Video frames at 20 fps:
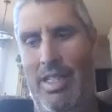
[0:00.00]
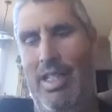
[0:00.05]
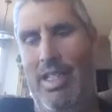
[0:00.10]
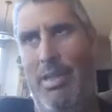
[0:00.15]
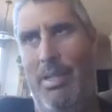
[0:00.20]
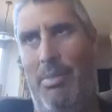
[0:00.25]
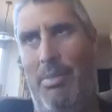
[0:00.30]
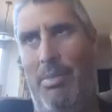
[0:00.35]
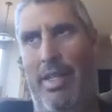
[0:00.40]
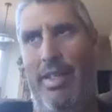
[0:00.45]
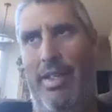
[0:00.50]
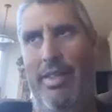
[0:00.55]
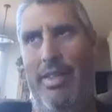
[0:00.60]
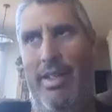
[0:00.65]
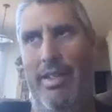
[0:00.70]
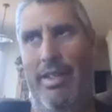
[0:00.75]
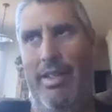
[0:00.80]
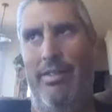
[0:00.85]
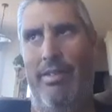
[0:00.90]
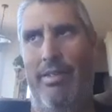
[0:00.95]
being
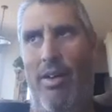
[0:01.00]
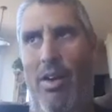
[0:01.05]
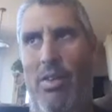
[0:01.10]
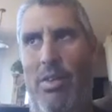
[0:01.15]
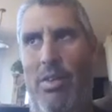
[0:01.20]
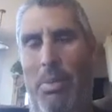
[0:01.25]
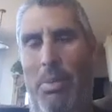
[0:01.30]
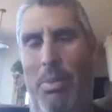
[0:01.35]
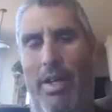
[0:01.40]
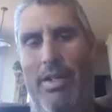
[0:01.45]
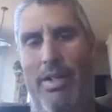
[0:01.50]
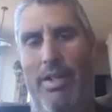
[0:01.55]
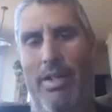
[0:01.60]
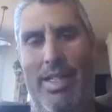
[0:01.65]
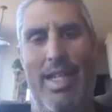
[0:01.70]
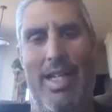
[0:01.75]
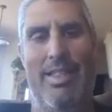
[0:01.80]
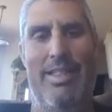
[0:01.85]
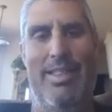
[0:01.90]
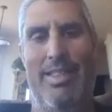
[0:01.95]
that all the players
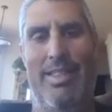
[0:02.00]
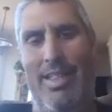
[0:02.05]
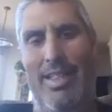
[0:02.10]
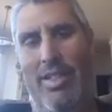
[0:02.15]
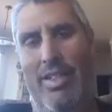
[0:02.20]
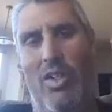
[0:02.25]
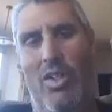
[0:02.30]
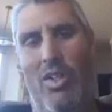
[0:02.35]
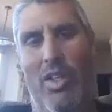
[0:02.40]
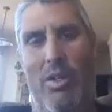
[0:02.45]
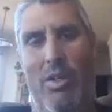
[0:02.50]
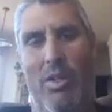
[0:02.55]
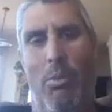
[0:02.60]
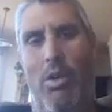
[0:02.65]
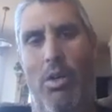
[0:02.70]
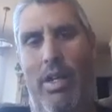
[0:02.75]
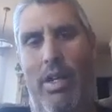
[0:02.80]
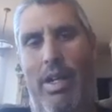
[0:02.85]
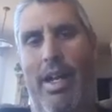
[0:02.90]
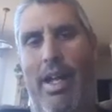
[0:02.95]
got to see each other
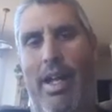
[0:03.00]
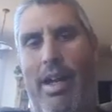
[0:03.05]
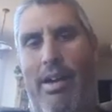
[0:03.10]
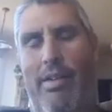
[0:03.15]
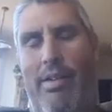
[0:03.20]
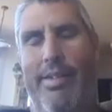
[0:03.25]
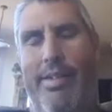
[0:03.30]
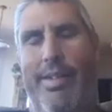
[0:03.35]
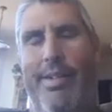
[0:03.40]
working out.